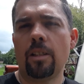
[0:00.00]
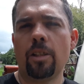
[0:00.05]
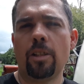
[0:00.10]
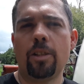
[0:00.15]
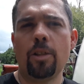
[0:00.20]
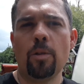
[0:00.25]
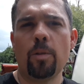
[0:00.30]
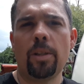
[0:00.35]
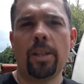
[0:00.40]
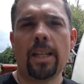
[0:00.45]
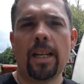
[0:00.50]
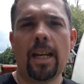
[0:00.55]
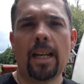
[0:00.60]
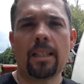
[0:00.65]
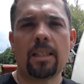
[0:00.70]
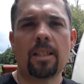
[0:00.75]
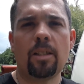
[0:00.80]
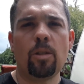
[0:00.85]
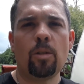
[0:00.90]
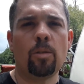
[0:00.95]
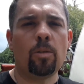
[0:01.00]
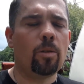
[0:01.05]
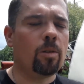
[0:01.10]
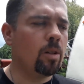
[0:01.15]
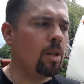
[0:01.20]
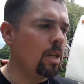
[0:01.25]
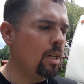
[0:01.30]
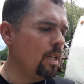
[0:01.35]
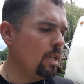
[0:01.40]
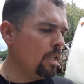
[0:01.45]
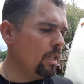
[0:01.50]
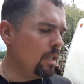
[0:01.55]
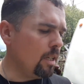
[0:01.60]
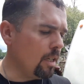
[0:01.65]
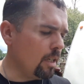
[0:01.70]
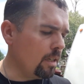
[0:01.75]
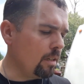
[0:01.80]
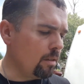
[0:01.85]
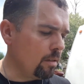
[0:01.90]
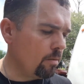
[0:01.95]
doing that to
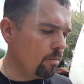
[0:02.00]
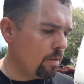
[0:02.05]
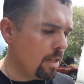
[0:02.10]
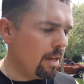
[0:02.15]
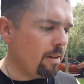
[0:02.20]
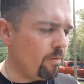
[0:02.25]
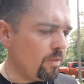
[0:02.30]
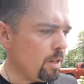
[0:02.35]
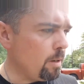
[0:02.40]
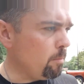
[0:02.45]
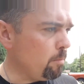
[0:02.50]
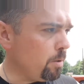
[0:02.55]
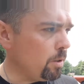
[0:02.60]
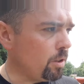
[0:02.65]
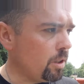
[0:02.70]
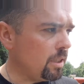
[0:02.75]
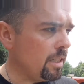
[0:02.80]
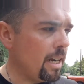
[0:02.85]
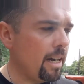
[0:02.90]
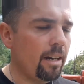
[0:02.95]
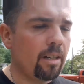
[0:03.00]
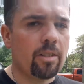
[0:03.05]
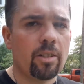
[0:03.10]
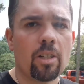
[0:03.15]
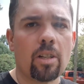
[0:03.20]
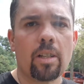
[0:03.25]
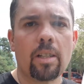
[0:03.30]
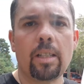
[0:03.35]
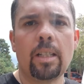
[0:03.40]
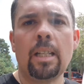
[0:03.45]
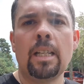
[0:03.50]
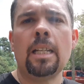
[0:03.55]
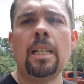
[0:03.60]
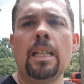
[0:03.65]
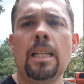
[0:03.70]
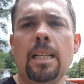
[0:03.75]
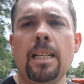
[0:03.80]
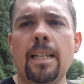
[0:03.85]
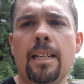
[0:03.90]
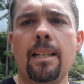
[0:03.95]
have them put the tires on.
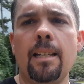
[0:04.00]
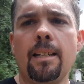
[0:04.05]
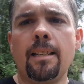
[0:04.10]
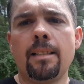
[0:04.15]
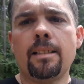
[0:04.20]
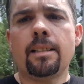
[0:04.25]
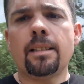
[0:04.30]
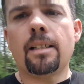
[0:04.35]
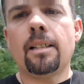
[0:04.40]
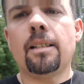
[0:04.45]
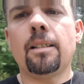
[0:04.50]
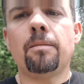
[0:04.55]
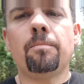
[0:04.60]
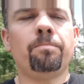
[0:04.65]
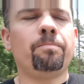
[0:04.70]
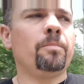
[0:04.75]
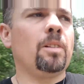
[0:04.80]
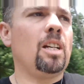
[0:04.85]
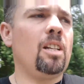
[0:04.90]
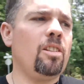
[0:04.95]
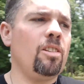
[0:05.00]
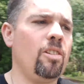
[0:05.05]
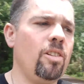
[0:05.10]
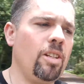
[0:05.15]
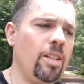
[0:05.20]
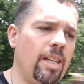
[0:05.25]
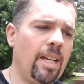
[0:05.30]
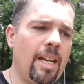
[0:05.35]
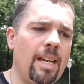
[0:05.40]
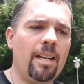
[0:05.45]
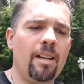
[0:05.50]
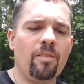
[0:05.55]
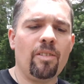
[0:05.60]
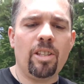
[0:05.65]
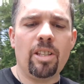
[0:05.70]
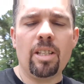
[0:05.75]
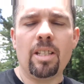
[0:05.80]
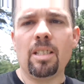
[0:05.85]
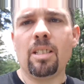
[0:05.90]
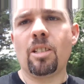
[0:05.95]
And other than that,
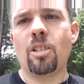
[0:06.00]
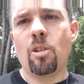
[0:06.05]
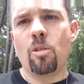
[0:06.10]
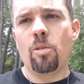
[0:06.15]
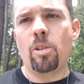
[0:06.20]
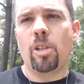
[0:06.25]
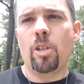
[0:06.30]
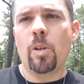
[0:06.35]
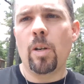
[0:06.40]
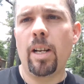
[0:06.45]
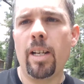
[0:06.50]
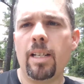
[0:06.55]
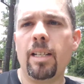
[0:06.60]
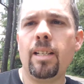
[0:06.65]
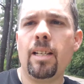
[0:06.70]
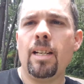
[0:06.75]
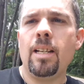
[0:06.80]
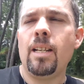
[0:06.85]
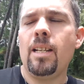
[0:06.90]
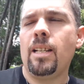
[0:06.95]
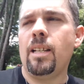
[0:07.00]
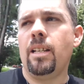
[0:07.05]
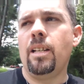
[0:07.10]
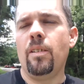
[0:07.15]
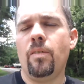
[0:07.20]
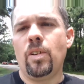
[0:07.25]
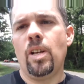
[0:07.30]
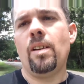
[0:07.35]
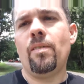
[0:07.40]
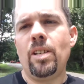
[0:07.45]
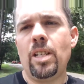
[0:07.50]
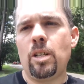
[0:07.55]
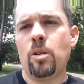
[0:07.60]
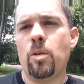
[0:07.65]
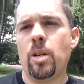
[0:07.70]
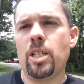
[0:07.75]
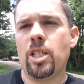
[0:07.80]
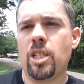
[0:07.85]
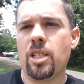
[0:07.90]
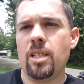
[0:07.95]
everything's going great. If you have any
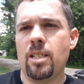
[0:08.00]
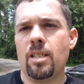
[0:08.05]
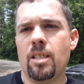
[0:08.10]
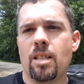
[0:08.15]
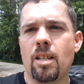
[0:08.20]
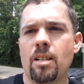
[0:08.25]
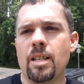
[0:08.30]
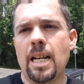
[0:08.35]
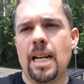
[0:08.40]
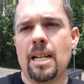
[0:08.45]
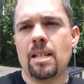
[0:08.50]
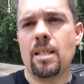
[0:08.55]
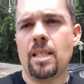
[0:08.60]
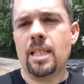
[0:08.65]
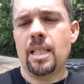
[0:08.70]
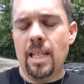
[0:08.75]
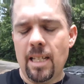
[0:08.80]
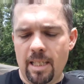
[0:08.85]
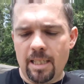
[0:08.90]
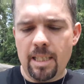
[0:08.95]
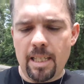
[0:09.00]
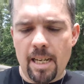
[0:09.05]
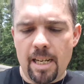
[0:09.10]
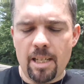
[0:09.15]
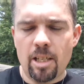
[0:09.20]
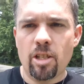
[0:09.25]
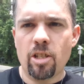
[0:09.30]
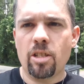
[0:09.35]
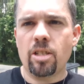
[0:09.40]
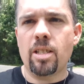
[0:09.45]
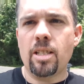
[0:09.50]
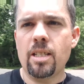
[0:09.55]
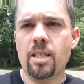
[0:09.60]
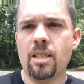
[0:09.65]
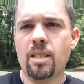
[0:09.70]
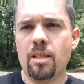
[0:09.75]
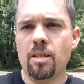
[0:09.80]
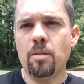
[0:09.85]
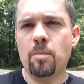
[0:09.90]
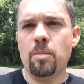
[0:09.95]
questions on how to sanitize your
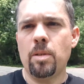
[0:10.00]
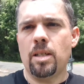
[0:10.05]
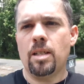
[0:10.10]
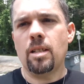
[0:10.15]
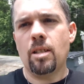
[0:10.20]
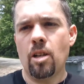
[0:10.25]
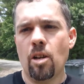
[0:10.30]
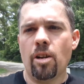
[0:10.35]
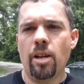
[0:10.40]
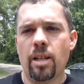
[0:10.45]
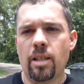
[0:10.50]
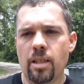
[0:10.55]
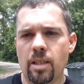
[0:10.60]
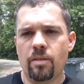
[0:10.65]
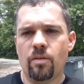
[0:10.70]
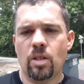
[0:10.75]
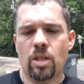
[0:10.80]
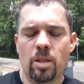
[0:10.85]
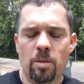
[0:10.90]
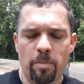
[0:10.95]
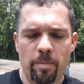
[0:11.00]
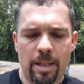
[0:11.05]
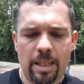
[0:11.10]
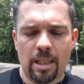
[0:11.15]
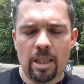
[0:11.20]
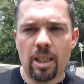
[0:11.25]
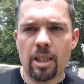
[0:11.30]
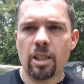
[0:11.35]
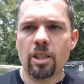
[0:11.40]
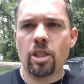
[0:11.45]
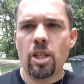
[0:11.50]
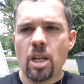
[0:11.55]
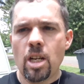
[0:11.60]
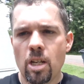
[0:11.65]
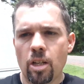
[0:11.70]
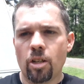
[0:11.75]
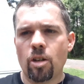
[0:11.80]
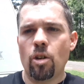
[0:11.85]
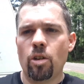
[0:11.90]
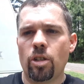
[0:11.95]
system, go ahead and leave us a message.
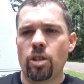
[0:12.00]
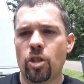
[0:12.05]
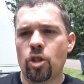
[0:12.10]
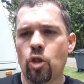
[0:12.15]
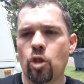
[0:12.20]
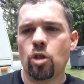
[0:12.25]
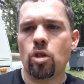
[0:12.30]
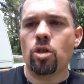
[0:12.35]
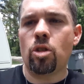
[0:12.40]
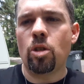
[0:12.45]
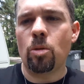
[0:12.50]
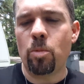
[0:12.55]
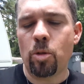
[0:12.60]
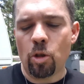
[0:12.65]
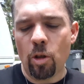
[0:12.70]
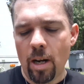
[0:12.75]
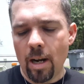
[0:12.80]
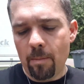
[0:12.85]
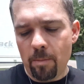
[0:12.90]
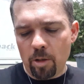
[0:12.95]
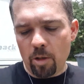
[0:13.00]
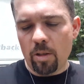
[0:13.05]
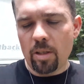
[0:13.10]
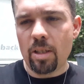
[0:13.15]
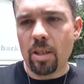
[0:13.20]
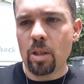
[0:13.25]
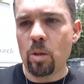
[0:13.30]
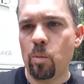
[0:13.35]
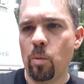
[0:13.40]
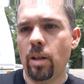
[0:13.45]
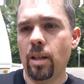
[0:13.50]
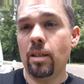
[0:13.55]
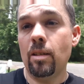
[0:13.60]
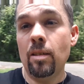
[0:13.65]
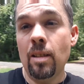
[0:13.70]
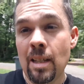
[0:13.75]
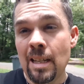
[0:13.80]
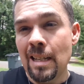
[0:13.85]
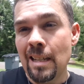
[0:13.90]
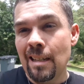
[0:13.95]
Go ahead and subscribe to us as
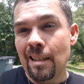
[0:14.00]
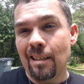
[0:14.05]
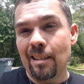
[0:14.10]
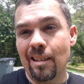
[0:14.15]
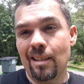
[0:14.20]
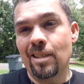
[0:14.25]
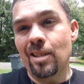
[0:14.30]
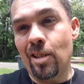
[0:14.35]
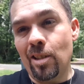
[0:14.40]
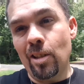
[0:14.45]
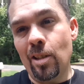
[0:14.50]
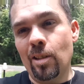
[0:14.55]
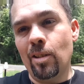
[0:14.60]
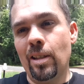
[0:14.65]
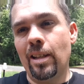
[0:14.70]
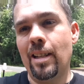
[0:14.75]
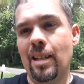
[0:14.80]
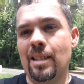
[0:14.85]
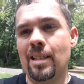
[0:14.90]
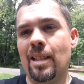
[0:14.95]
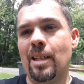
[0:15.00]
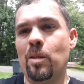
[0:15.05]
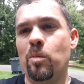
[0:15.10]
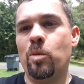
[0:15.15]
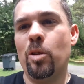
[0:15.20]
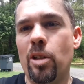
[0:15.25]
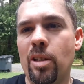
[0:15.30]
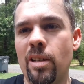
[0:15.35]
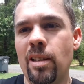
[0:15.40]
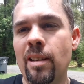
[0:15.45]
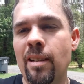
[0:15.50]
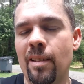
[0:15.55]
well, because like I said, we're